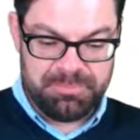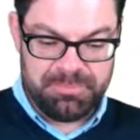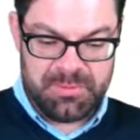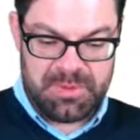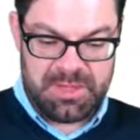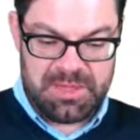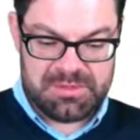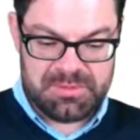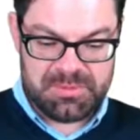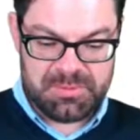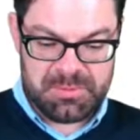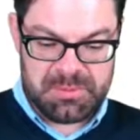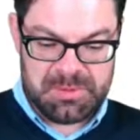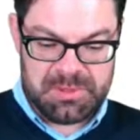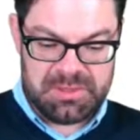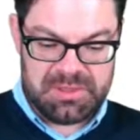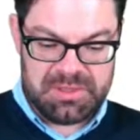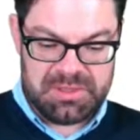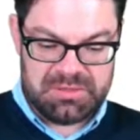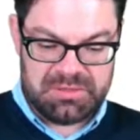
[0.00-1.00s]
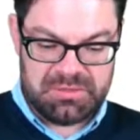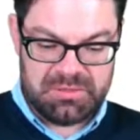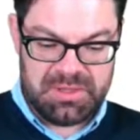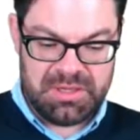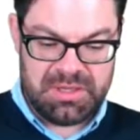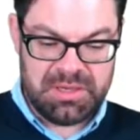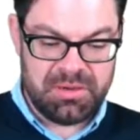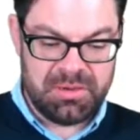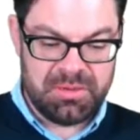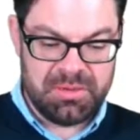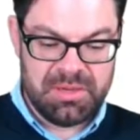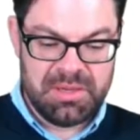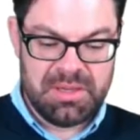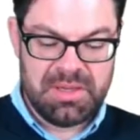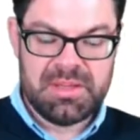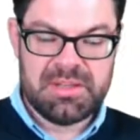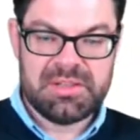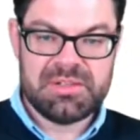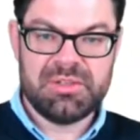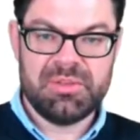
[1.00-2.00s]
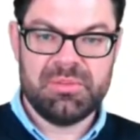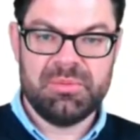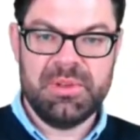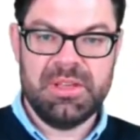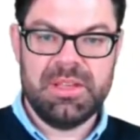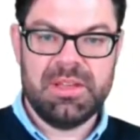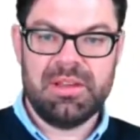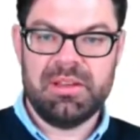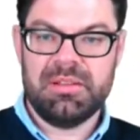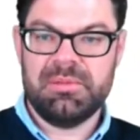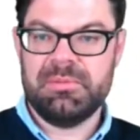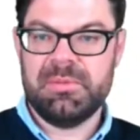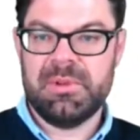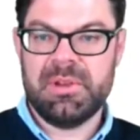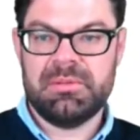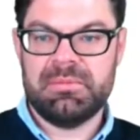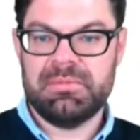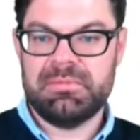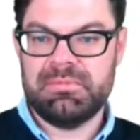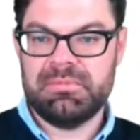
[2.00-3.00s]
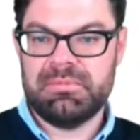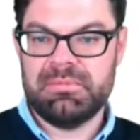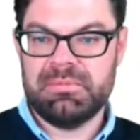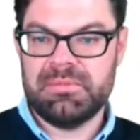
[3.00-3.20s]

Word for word: That's what we're gonna do here. So we, we are